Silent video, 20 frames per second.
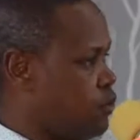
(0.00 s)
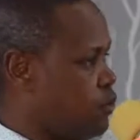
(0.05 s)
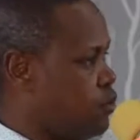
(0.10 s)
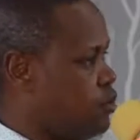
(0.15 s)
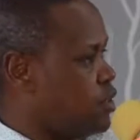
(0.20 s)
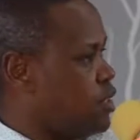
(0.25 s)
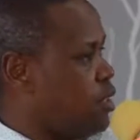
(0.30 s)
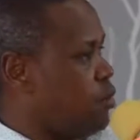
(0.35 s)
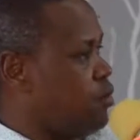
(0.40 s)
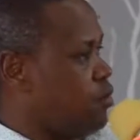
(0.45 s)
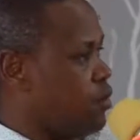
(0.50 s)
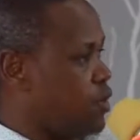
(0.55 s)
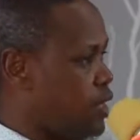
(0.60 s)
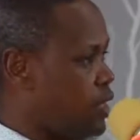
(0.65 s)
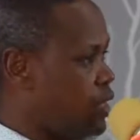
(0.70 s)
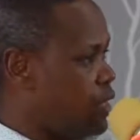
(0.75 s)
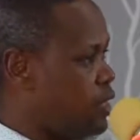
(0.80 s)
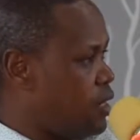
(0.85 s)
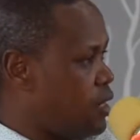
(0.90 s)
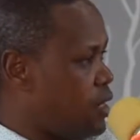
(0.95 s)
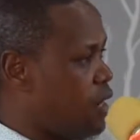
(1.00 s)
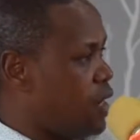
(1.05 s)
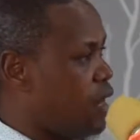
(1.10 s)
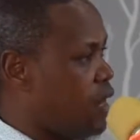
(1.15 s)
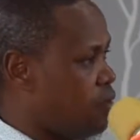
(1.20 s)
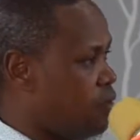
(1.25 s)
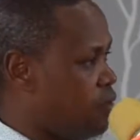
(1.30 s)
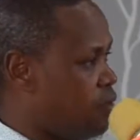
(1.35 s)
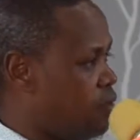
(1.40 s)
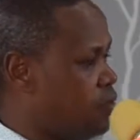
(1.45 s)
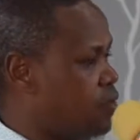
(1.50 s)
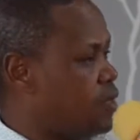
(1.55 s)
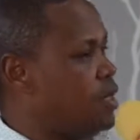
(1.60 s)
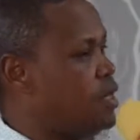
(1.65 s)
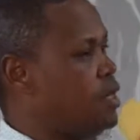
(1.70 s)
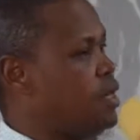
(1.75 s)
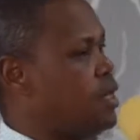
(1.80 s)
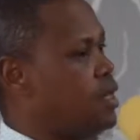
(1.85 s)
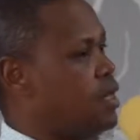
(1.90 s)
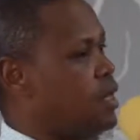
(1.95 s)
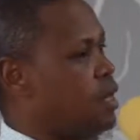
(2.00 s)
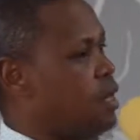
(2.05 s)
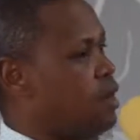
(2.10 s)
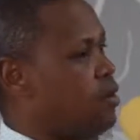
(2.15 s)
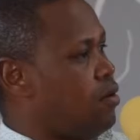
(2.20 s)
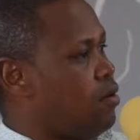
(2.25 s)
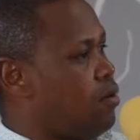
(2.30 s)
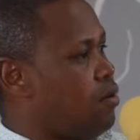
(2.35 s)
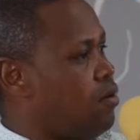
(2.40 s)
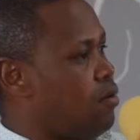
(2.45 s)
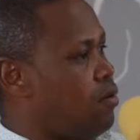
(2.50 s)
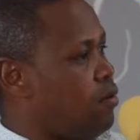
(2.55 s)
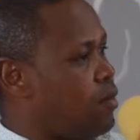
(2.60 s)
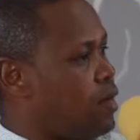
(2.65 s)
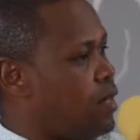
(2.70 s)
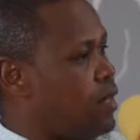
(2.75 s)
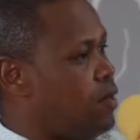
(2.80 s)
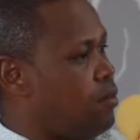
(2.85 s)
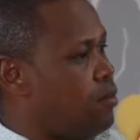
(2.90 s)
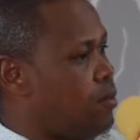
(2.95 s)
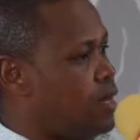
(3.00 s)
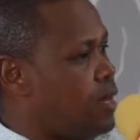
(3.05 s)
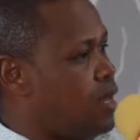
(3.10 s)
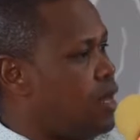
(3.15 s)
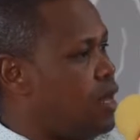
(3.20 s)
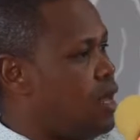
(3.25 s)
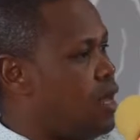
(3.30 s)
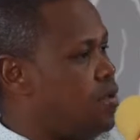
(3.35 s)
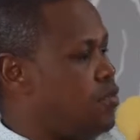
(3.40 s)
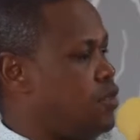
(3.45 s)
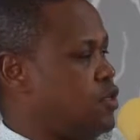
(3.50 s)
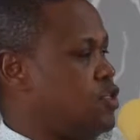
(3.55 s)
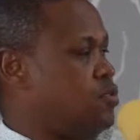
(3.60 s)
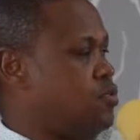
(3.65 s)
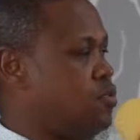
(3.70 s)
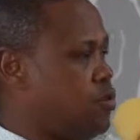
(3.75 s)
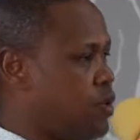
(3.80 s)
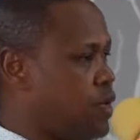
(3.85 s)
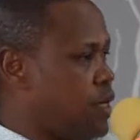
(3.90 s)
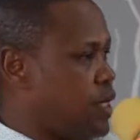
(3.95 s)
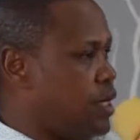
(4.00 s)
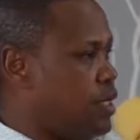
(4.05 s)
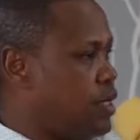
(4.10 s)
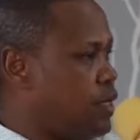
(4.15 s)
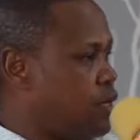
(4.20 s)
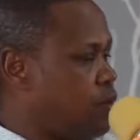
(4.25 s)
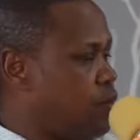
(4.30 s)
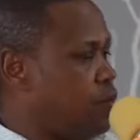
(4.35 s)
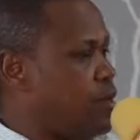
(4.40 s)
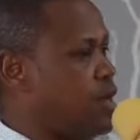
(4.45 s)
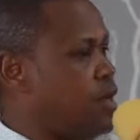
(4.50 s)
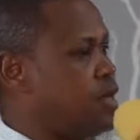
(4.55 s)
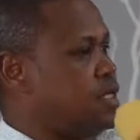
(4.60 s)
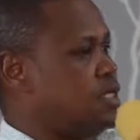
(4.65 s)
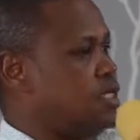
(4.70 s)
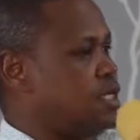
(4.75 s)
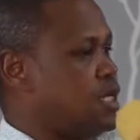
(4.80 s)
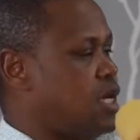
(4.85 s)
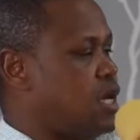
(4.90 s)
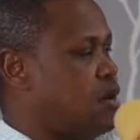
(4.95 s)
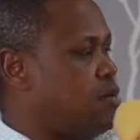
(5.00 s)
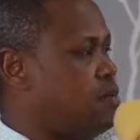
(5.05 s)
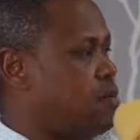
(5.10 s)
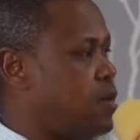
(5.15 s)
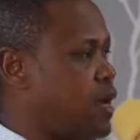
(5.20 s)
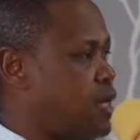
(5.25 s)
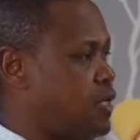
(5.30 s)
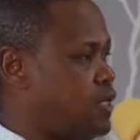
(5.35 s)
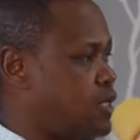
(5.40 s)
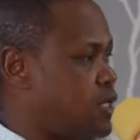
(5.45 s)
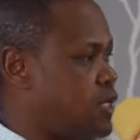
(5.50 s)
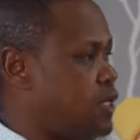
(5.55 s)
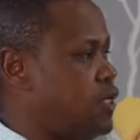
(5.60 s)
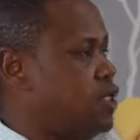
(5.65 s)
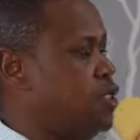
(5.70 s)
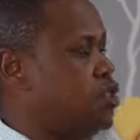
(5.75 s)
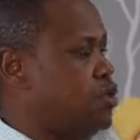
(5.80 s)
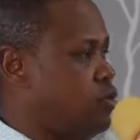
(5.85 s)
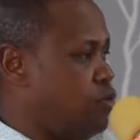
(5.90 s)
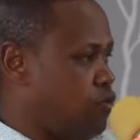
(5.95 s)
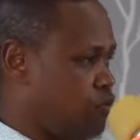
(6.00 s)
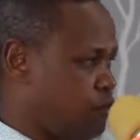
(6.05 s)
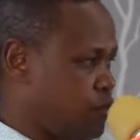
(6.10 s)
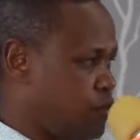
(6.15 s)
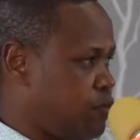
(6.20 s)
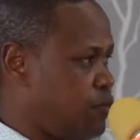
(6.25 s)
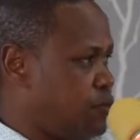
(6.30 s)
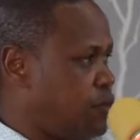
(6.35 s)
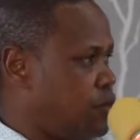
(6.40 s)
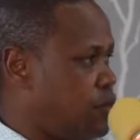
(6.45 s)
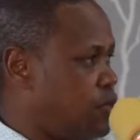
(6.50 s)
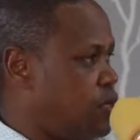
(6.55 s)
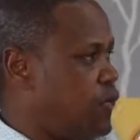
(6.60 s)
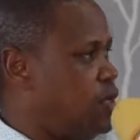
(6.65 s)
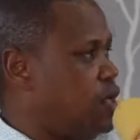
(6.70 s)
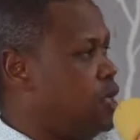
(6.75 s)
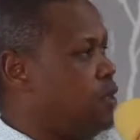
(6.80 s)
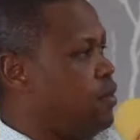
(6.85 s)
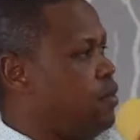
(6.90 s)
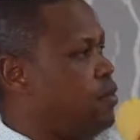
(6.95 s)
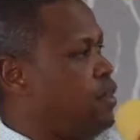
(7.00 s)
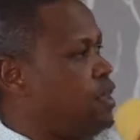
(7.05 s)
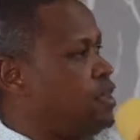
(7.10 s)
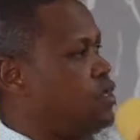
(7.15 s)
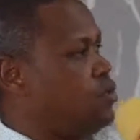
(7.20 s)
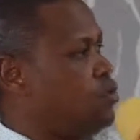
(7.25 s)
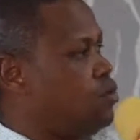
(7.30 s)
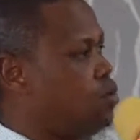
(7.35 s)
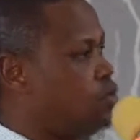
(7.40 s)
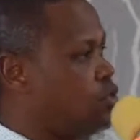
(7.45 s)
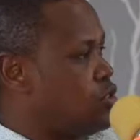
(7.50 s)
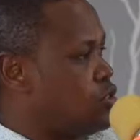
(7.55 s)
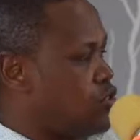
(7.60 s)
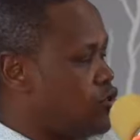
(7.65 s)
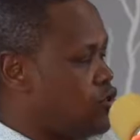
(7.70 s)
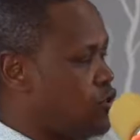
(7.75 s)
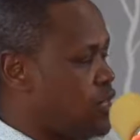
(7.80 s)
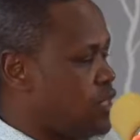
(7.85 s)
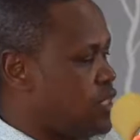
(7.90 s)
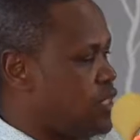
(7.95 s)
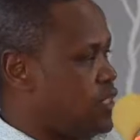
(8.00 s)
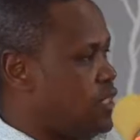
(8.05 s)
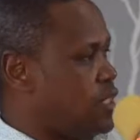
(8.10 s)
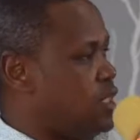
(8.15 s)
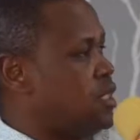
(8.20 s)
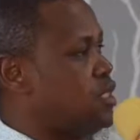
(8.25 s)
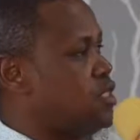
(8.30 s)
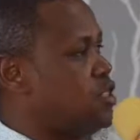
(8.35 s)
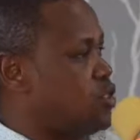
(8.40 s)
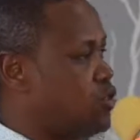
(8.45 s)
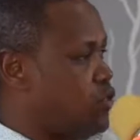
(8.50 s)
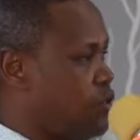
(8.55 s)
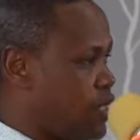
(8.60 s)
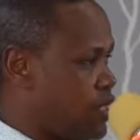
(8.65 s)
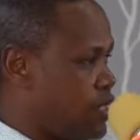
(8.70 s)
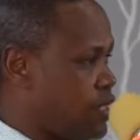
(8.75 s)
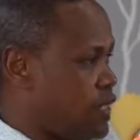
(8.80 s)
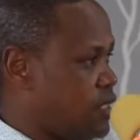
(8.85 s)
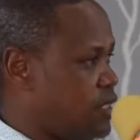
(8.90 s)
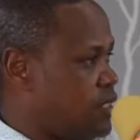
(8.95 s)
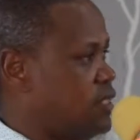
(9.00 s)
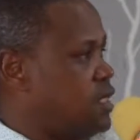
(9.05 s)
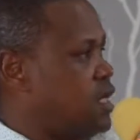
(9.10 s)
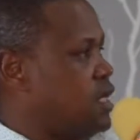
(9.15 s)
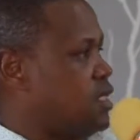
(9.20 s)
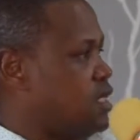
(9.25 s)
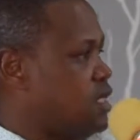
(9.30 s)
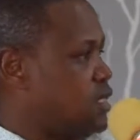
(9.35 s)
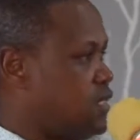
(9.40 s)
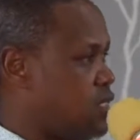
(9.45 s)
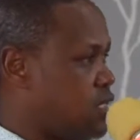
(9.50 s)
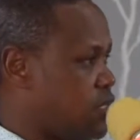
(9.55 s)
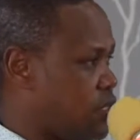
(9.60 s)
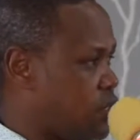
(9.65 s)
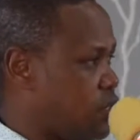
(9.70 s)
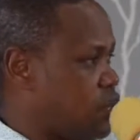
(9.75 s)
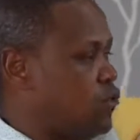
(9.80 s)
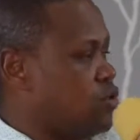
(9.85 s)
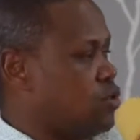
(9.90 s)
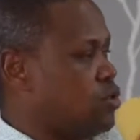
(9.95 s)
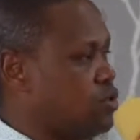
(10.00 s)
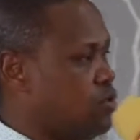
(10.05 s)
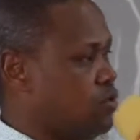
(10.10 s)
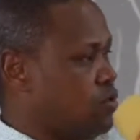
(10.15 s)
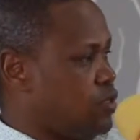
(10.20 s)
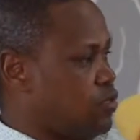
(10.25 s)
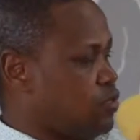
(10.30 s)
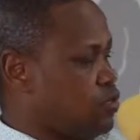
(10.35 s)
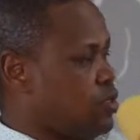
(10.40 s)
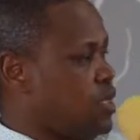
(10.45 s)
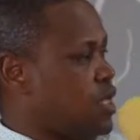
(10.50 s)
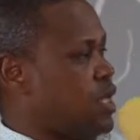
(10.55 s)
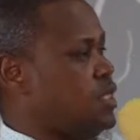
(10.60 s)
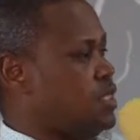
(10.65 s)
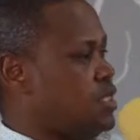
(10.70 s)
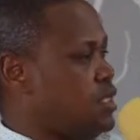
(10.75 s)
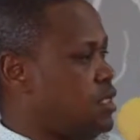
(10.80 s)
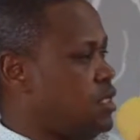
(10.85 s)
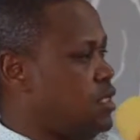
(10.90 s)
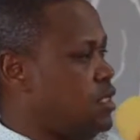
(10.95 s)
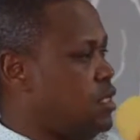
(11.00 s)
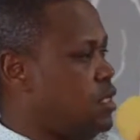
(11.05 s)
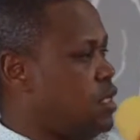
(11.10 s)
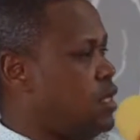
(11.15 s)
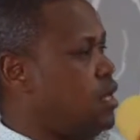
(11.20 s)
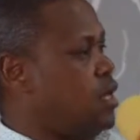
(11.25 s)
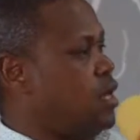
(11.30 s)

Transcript: produces a broken life. Now, when a life is broken, we are raising up a generation of people that don't trust in the structures and institutions of the society.